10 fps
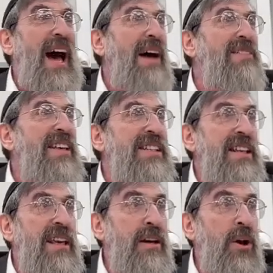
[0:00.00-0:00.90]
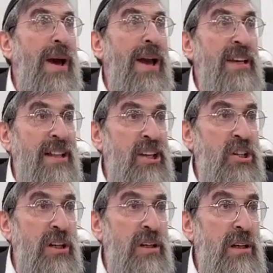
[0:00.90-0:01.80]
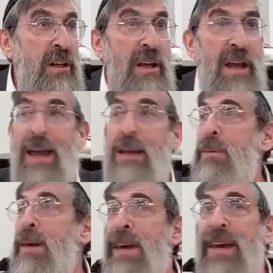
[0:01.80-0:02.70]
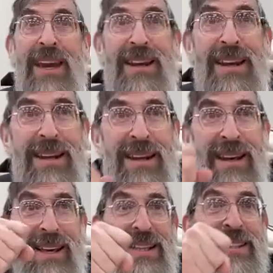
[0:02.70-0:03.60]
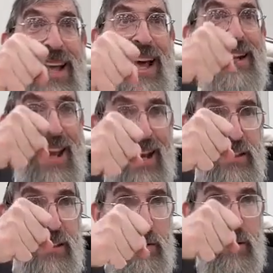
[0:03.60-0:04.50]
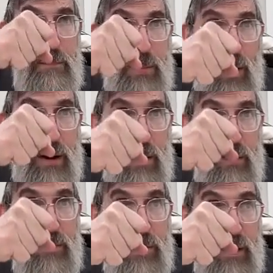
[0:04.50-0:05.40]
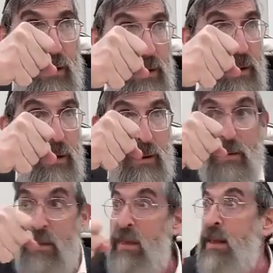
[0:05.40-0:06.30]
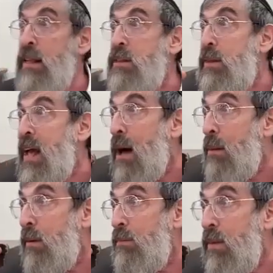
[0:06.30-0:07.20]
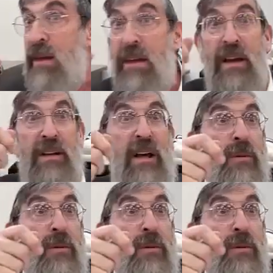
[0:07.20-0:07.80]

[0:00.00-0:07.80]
obviously, coagulation and being heated is not an etzim part of the thing that's matama. In